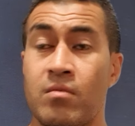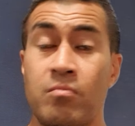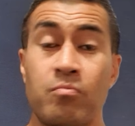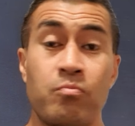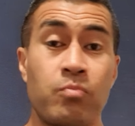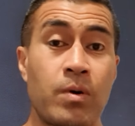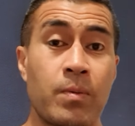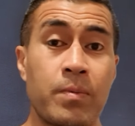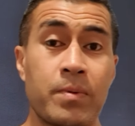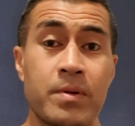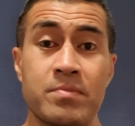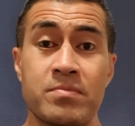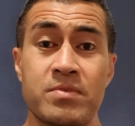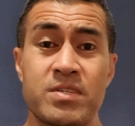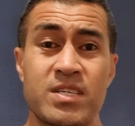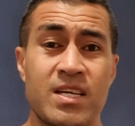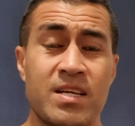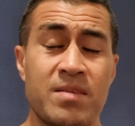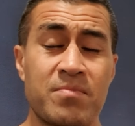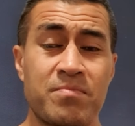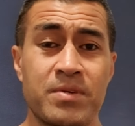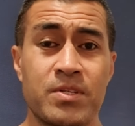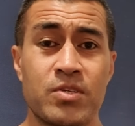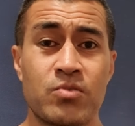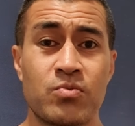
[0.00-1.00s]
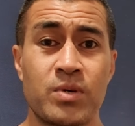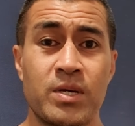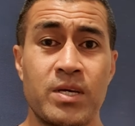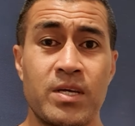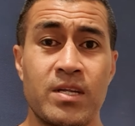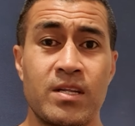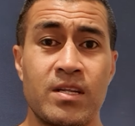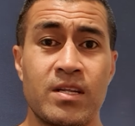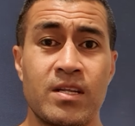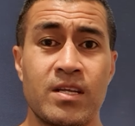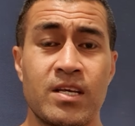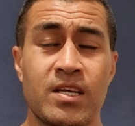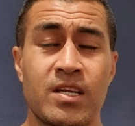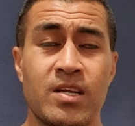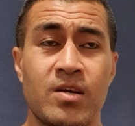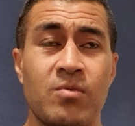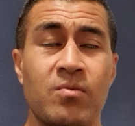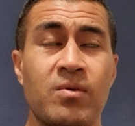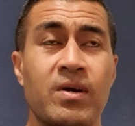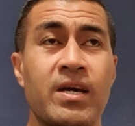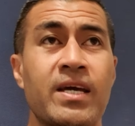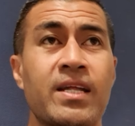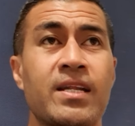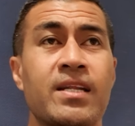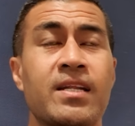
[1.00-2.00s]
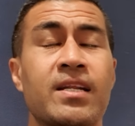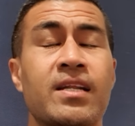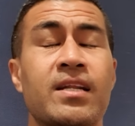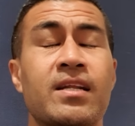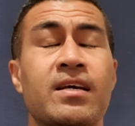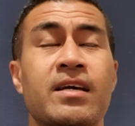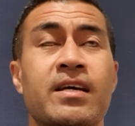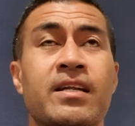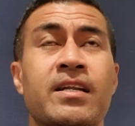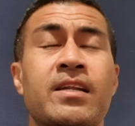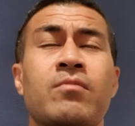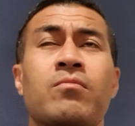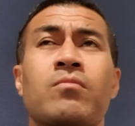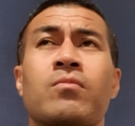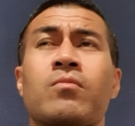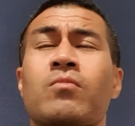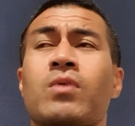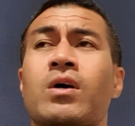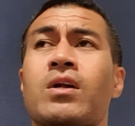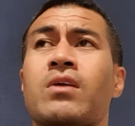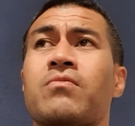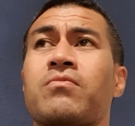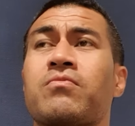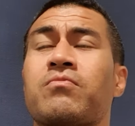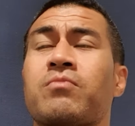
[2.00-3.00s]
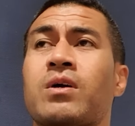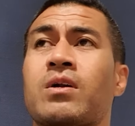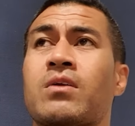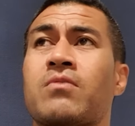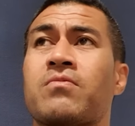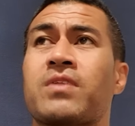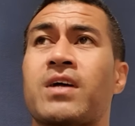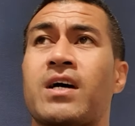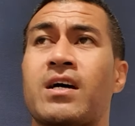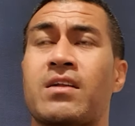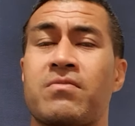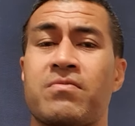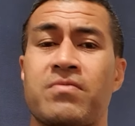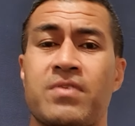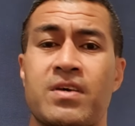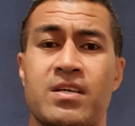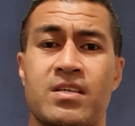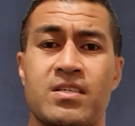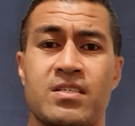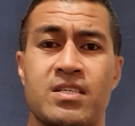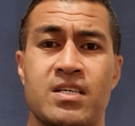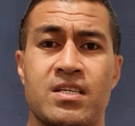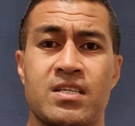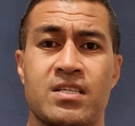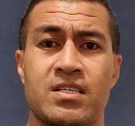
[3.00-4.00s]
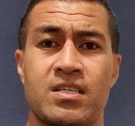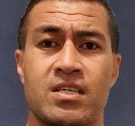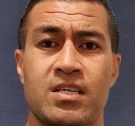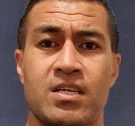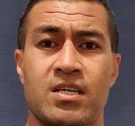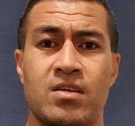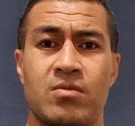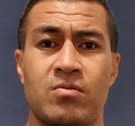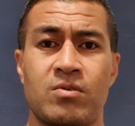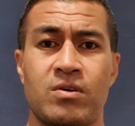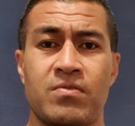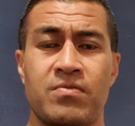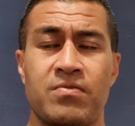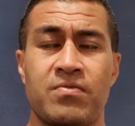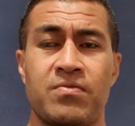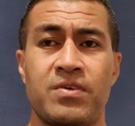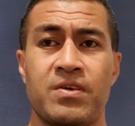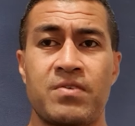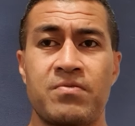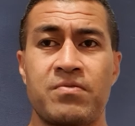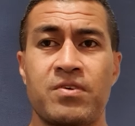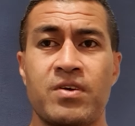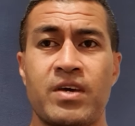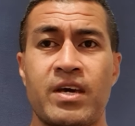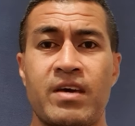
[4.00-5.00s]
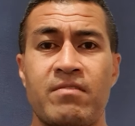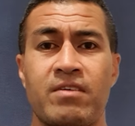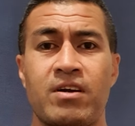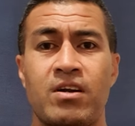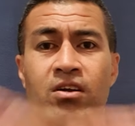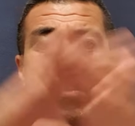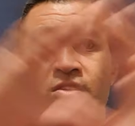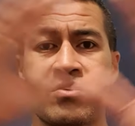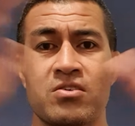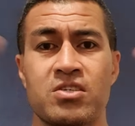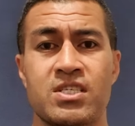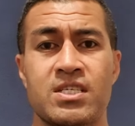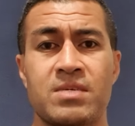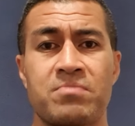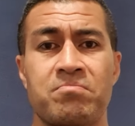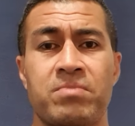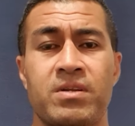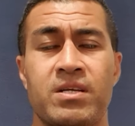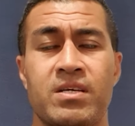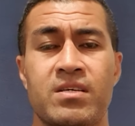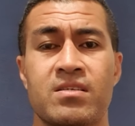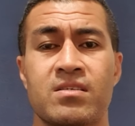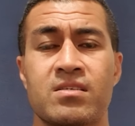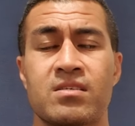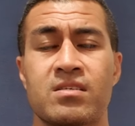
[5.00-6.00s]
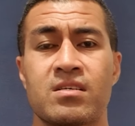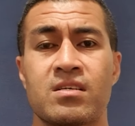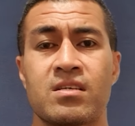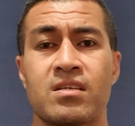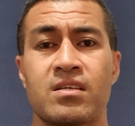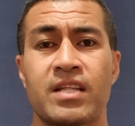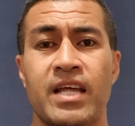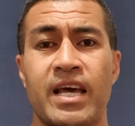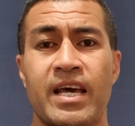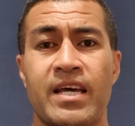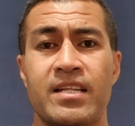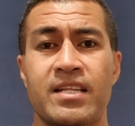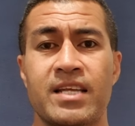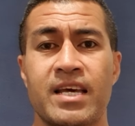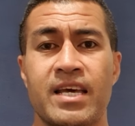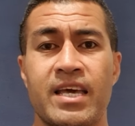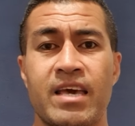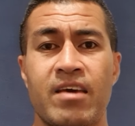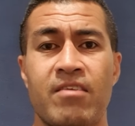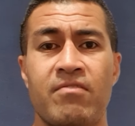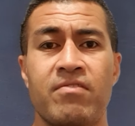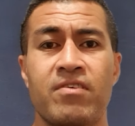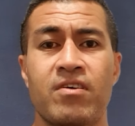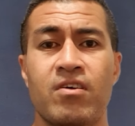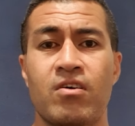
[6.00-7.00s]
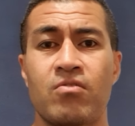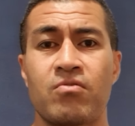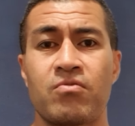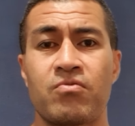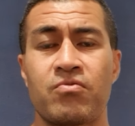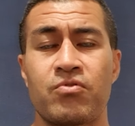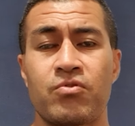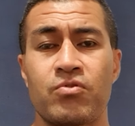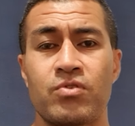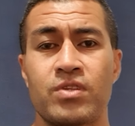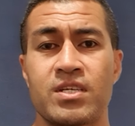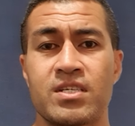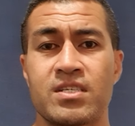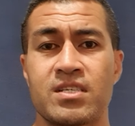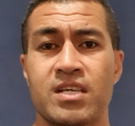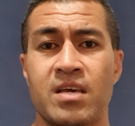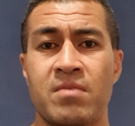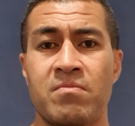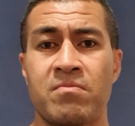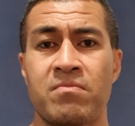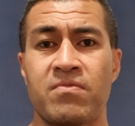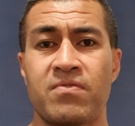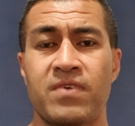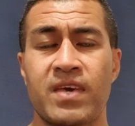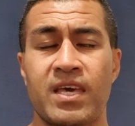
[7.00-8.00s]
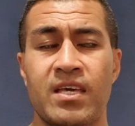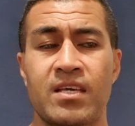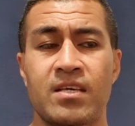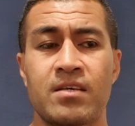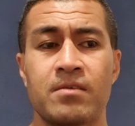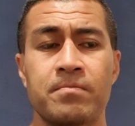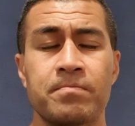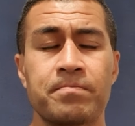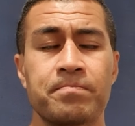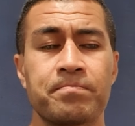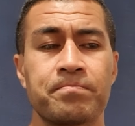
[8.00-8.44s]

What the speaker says: problems in between, you know. And one of the other things is, you know, if you have a lot of siblings that they have gone through the same thing,